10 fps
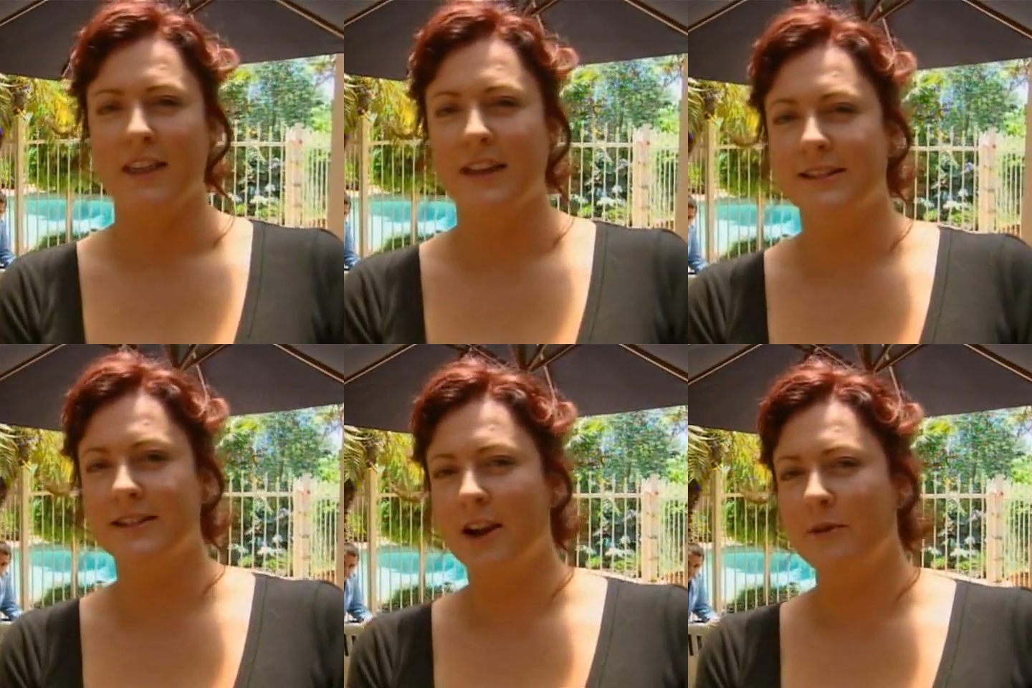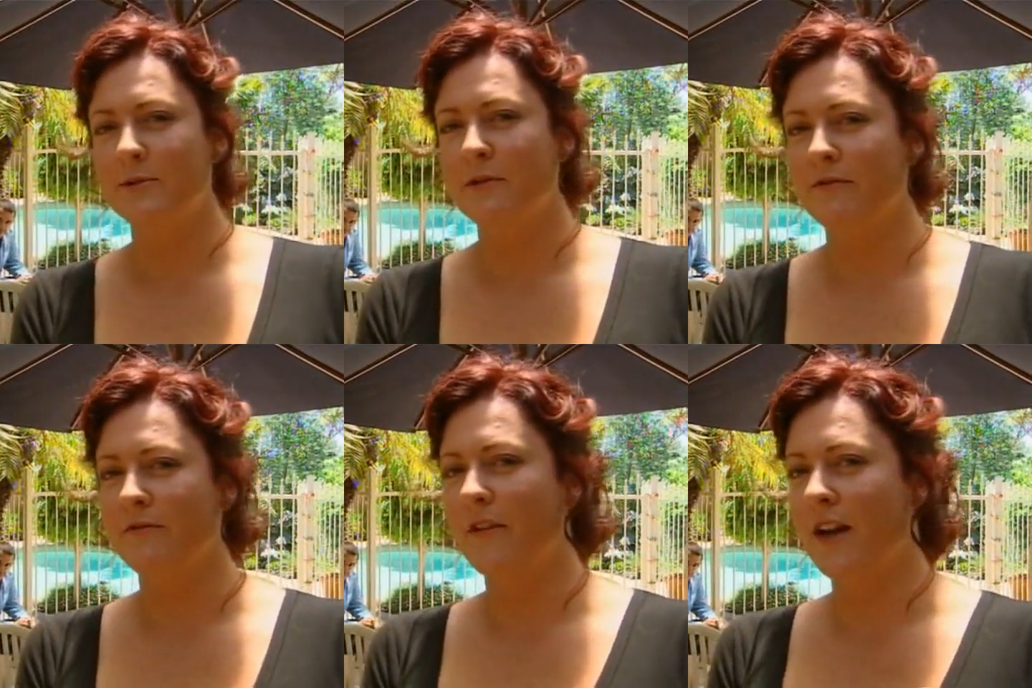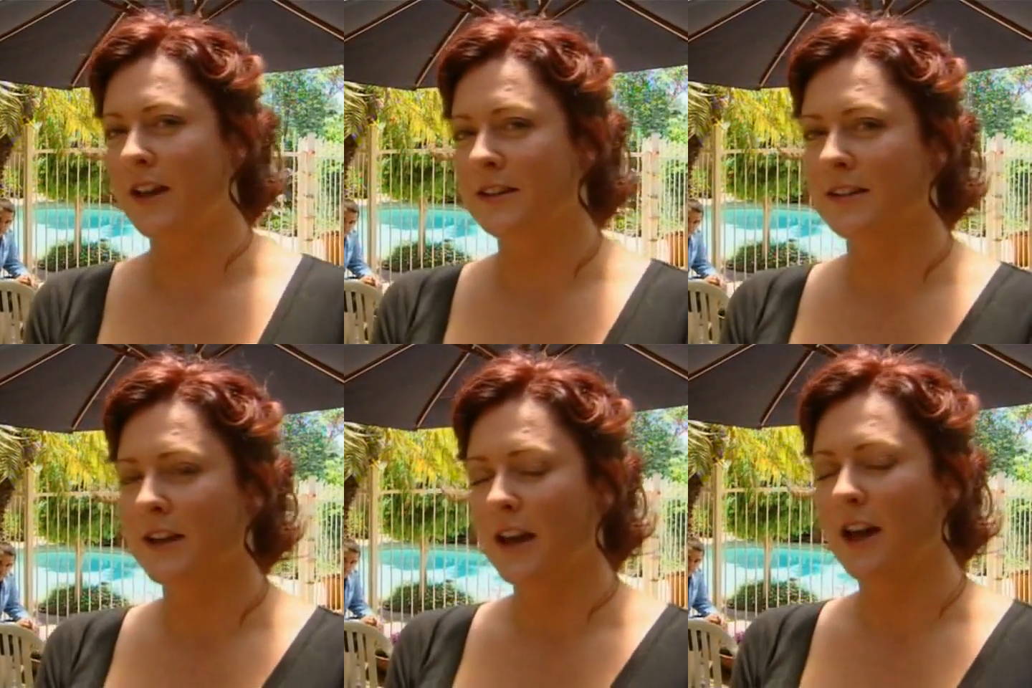I think it's time to
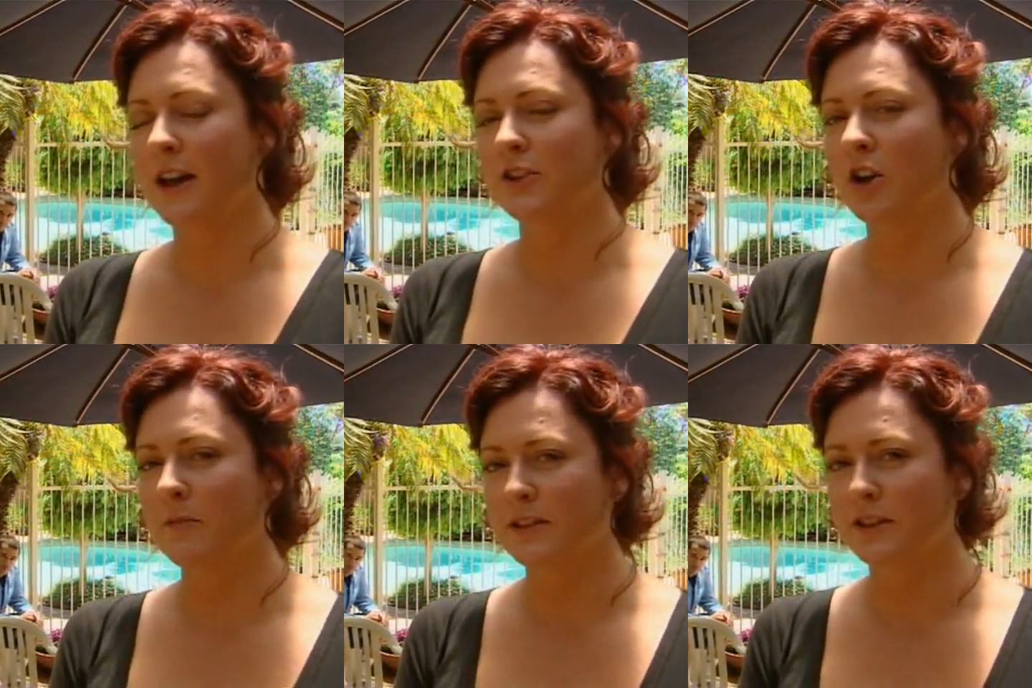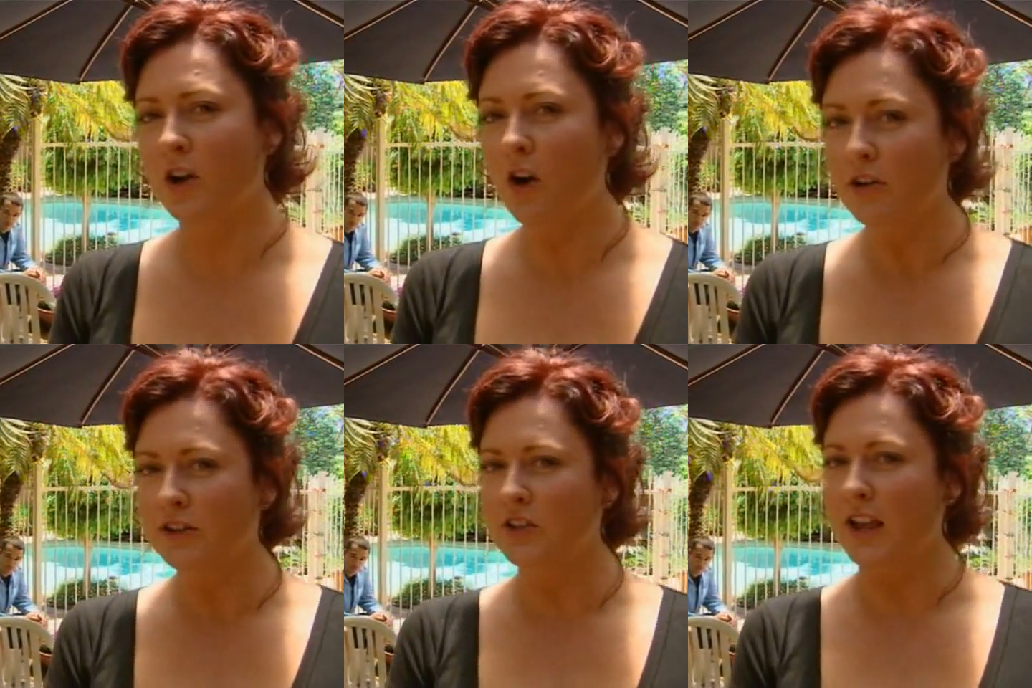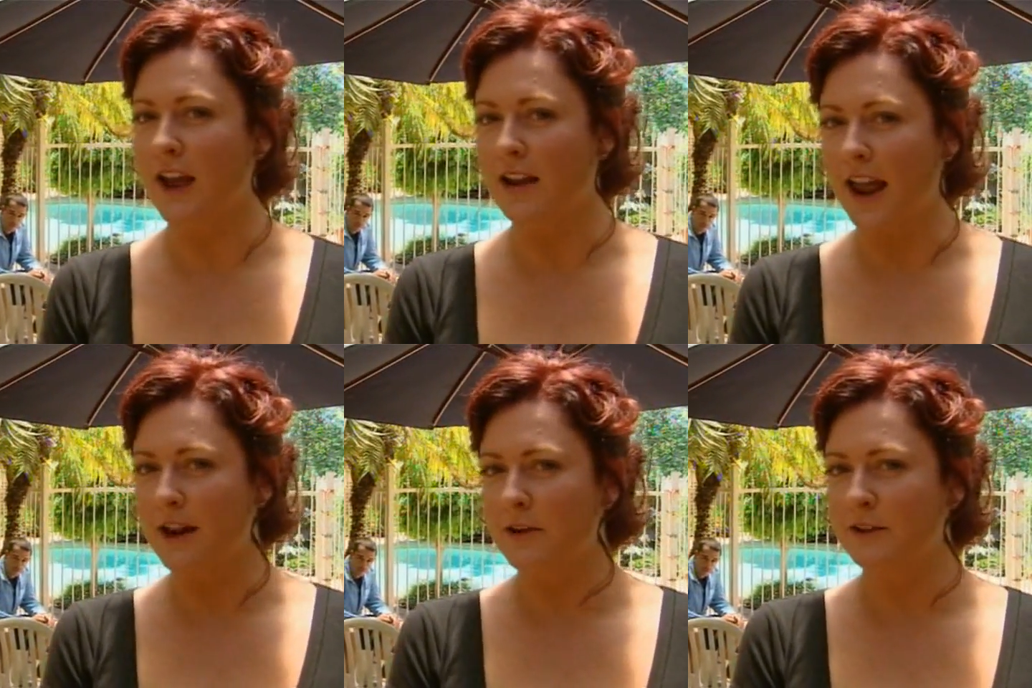invite uh, Tommy's coach and
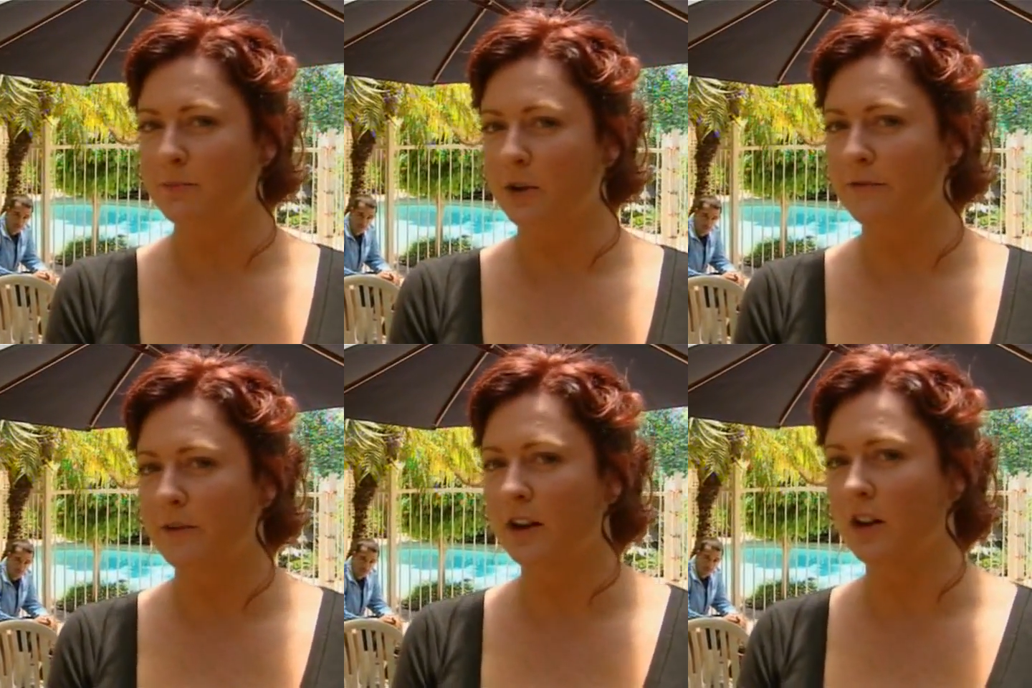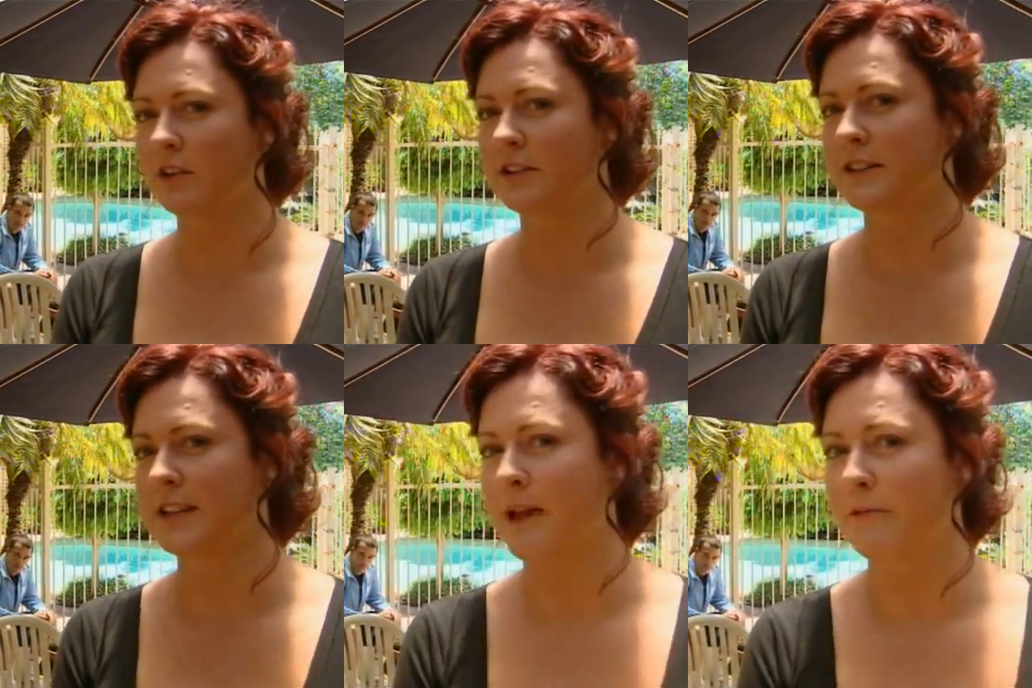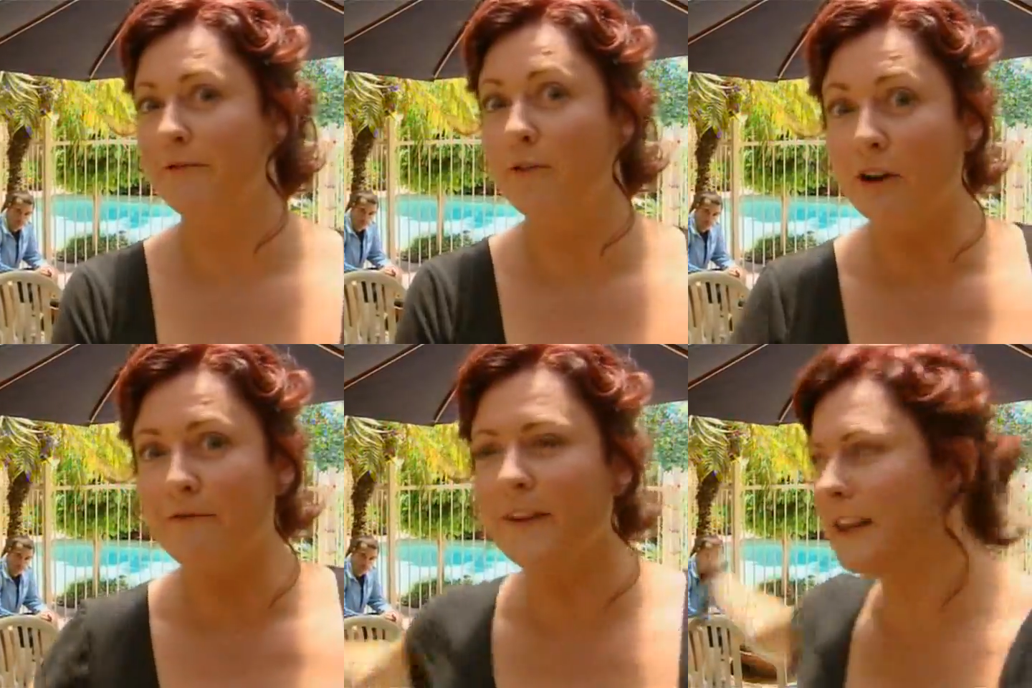Anabel's boyfriend along to the table for a